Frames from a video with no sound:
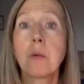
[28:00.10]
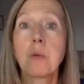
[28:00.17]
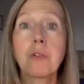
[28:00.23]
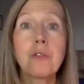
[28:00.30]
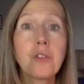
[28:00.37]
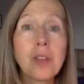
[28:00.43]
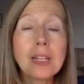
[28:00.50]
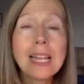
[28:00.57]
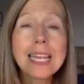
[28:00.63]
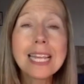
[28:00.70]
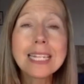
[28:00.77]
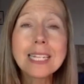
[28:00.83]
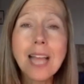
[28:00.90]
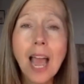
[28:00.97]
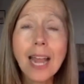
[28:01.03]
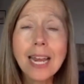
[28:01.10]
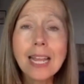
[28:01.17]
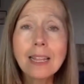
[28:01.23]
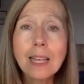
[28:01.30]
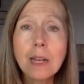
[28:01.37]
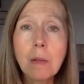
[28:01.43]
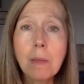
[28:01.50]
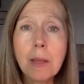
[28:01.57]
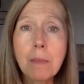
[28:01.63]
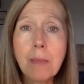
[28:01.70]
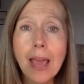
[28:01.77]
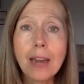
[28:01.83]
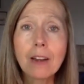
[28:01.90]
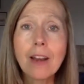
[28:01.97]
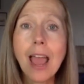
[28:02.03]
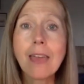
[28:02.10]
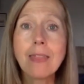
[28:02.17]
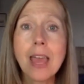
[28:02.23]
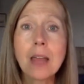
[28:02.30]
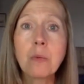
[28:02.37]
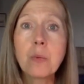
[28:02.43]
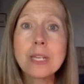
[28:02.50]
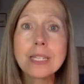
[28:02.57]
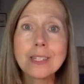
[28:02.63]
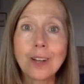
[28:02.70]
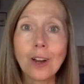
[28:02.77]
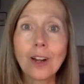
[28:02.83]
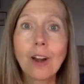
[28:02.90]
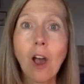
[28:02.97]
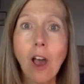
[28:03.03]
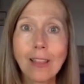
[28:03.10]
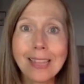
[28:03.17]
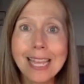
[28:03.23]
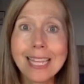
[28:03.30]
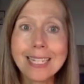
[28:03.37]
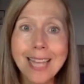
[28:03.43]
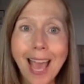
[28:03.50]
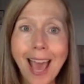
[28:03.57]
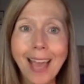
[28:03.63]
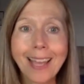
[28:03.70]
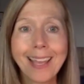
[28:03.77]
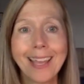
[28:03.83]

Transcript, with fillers: we're feeling a tiny little bit better, and then we start on the attack.